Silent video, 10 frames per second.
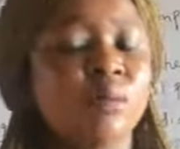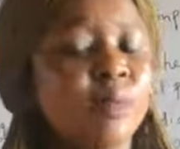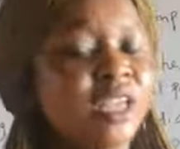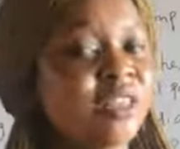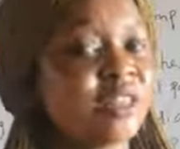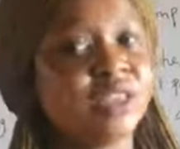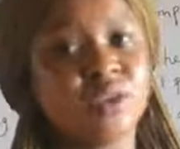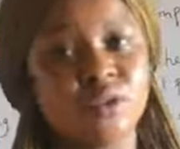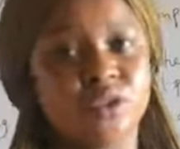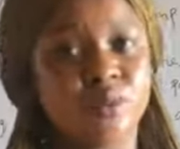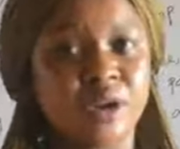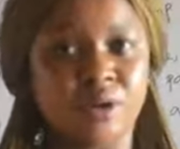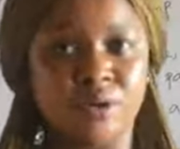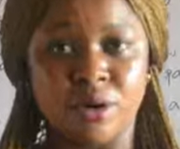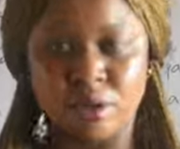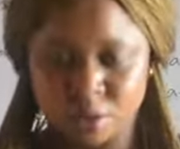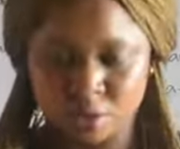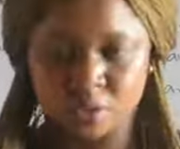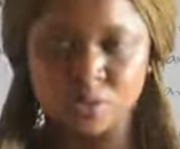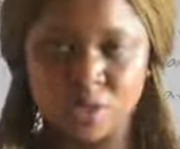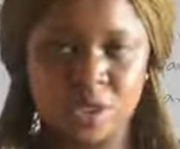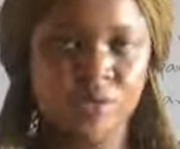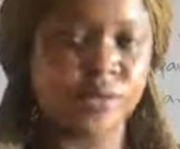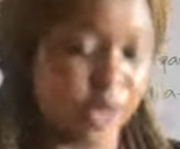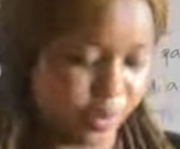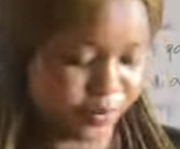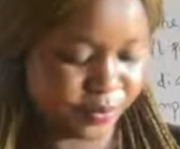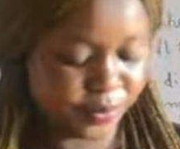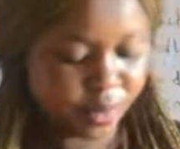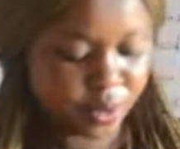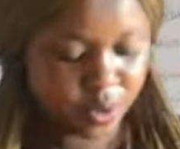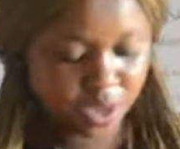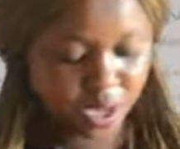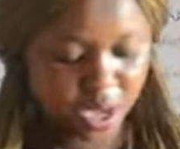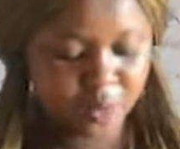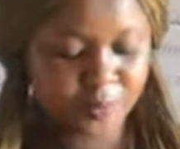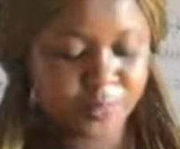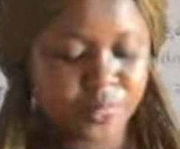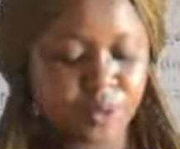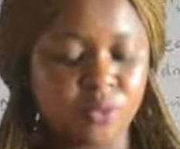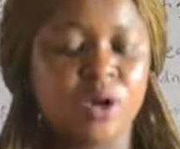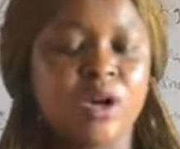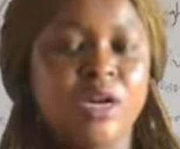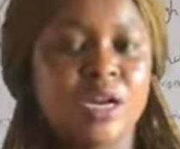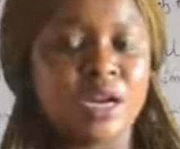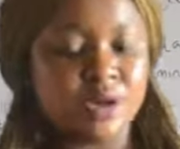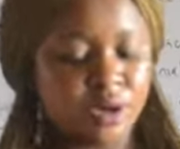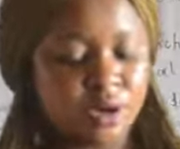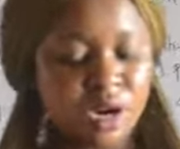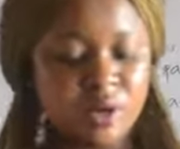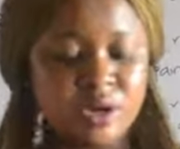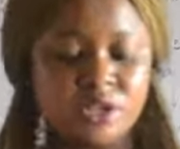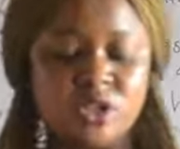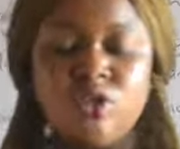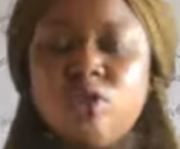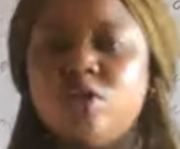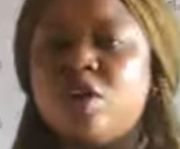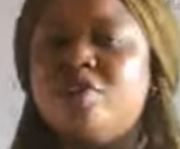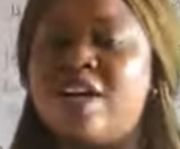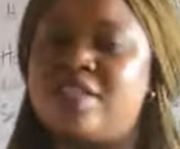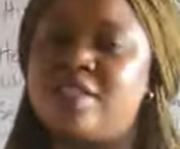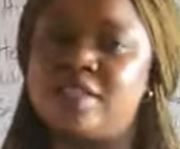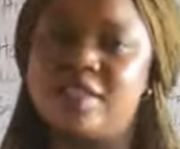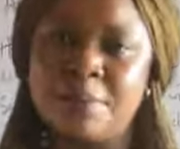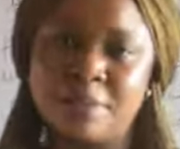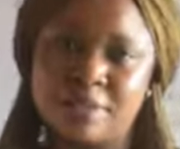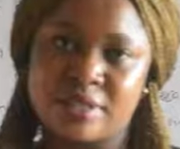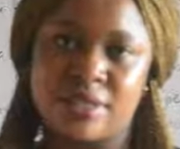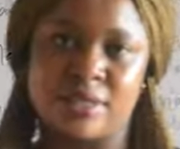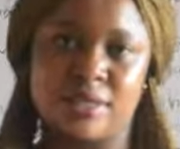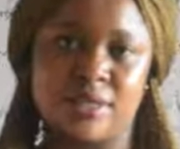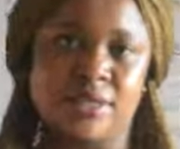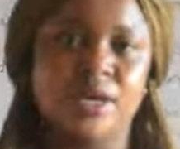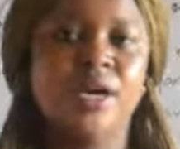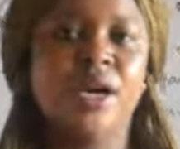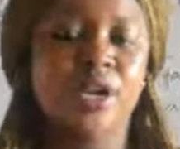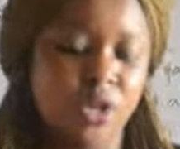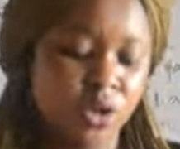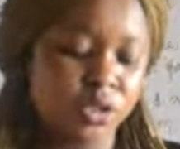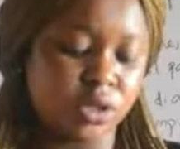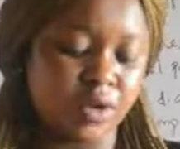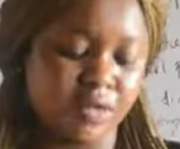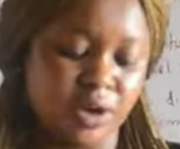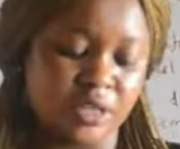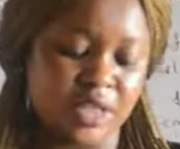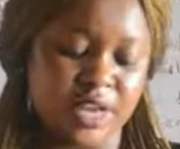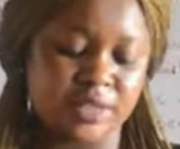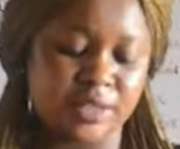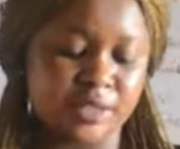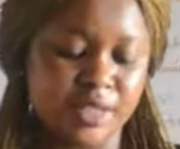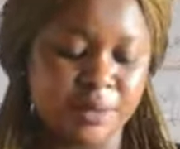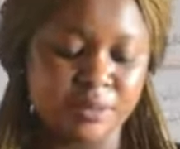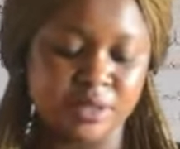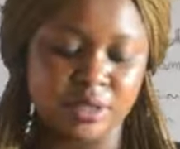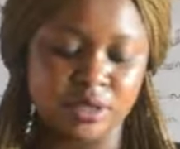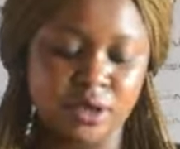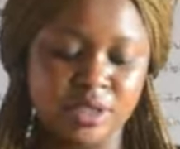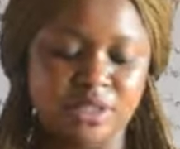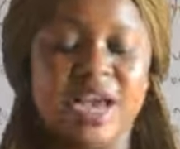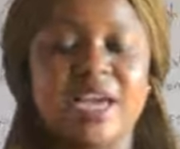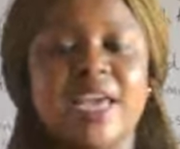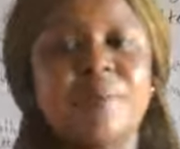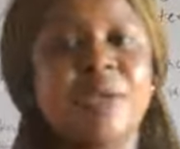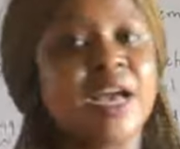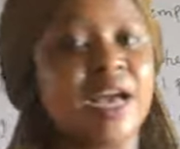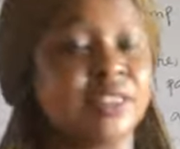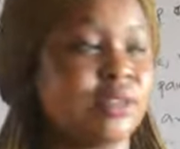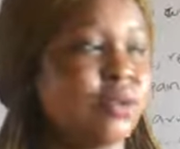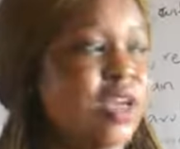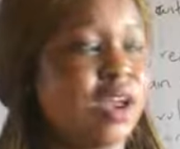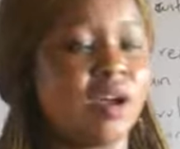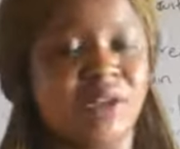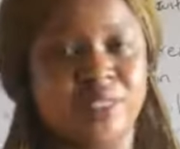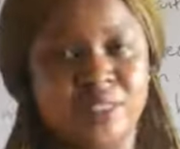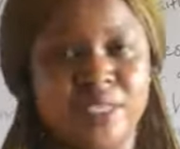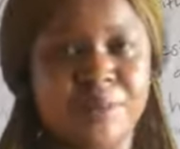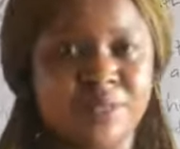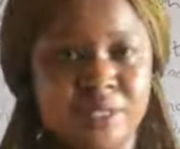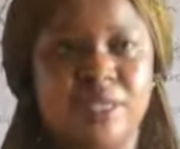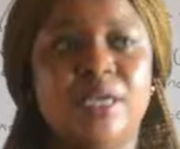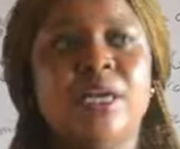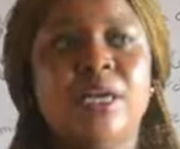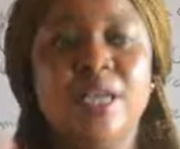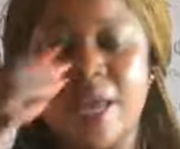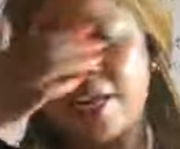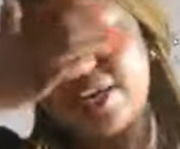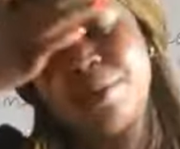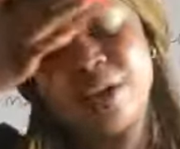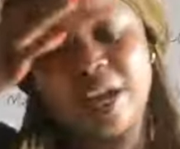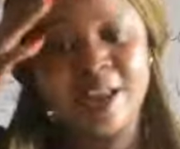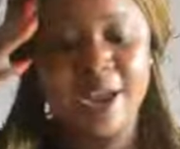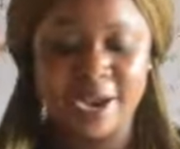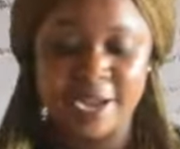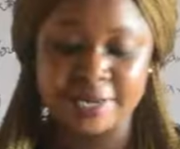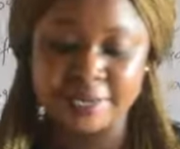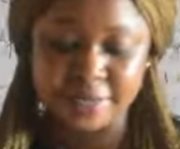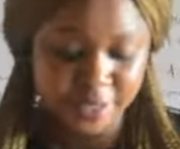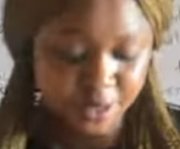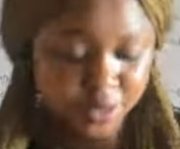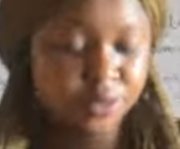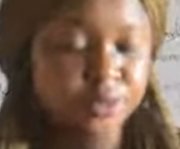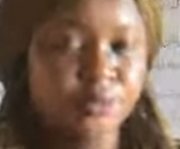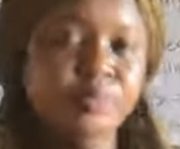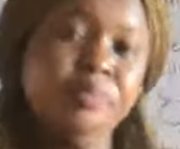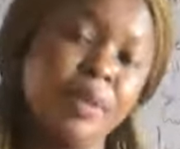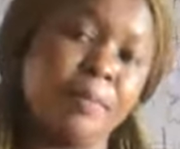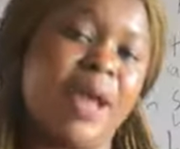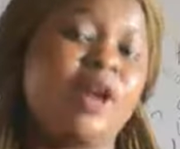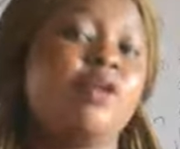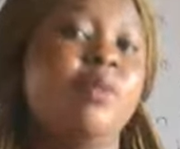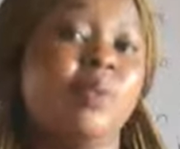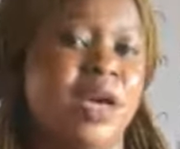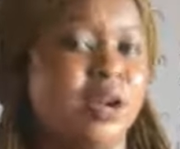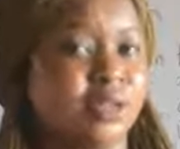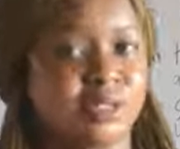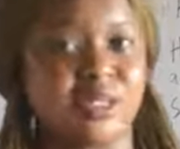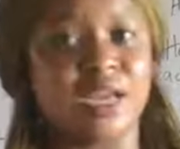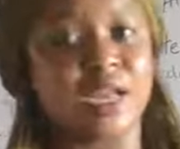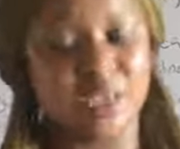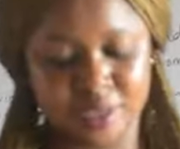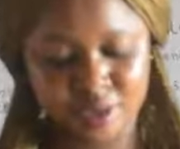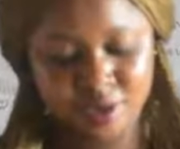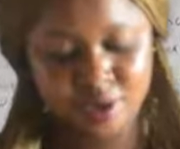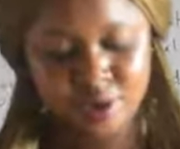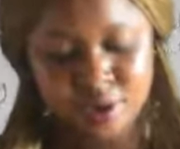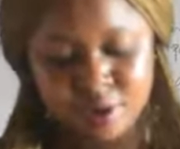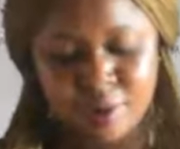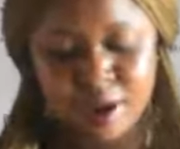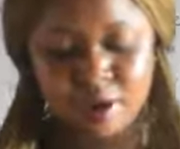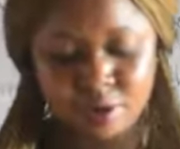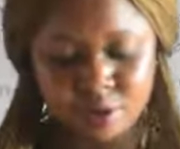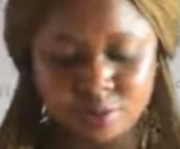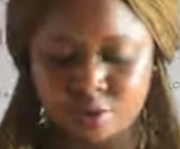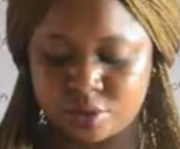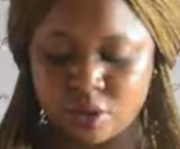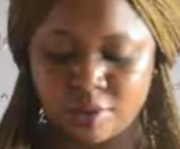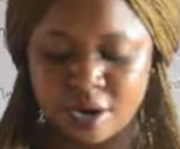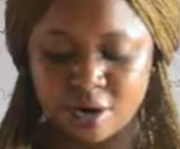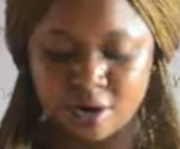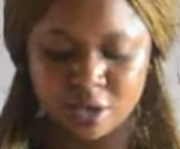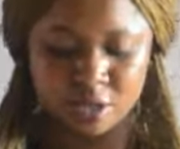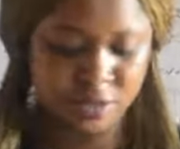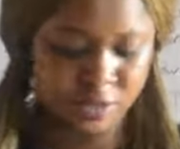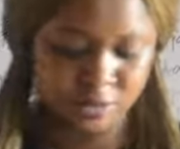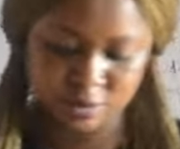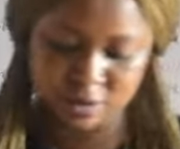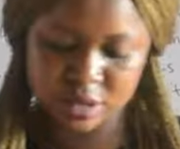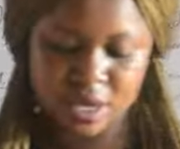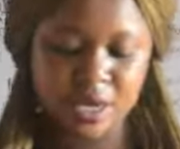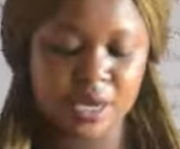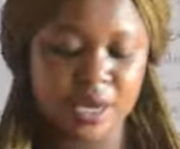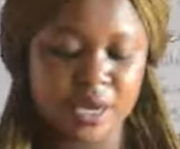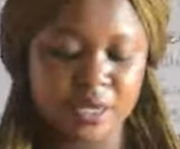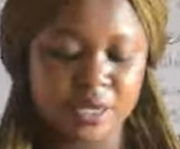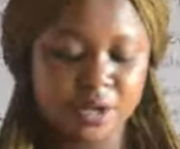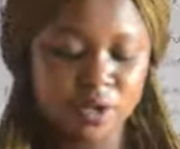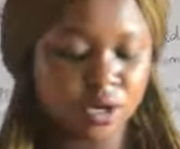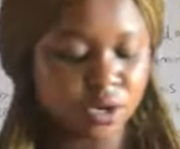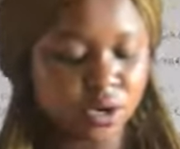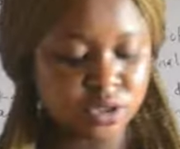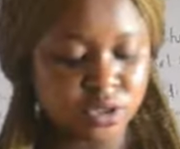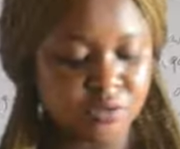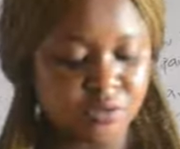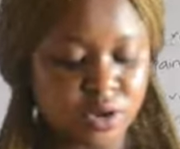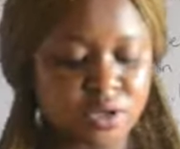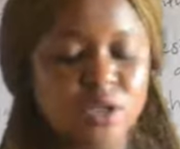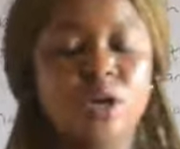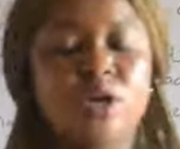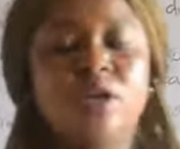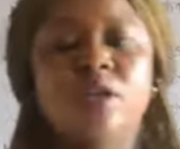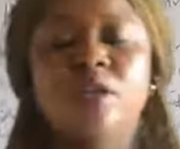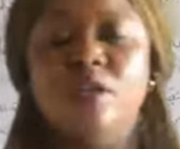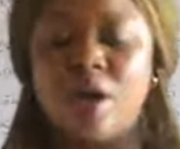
heat kills microorganisms, to kill them. Okay? The other one is the use of antiseptic. The use of what? Antiseptic. They are chemicals. When you hear of antiseptic, they are chemicals that can kill microbials, that can kill microbes or microorganisms. They can kill the growth of what? They